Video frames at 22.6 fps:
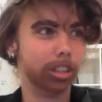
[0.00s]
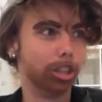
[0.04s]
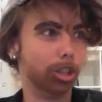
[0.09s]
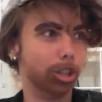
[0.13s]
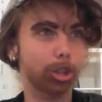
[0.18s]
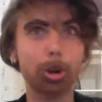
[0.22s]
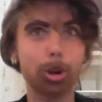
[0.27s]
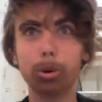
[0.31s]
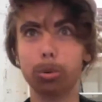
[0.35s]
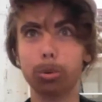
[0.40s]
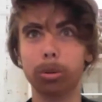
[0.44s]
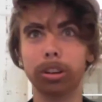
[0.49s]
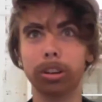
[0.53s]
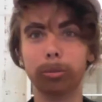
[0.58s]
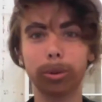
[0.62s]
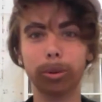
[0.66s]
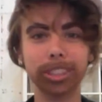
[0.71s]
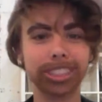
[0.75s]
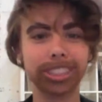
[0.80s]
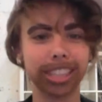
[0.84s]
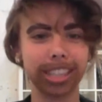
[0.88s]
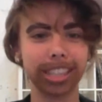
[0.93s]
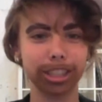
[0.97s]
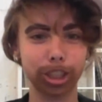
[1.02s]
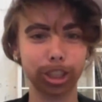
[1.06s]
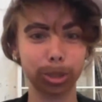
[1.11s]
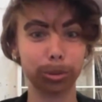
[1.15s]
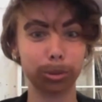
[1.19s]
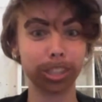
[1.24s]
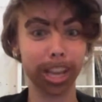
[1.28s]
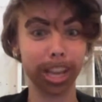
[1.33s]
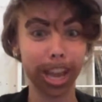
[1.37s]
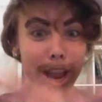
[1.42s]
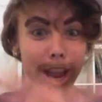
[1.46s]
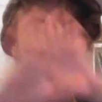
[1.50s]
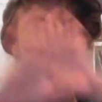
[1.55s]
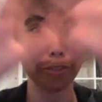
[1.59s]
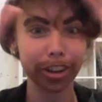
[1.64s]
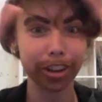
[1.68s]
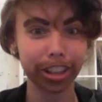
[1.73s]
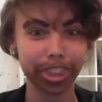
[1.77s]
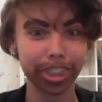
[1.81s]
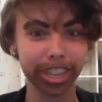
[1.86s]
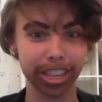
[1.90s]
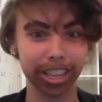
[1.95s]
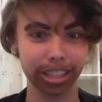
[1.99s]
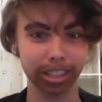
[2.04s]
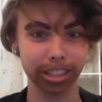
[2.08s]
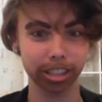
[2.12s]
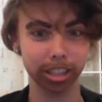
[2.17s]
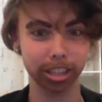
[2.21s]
No, 1 second, she wants everything.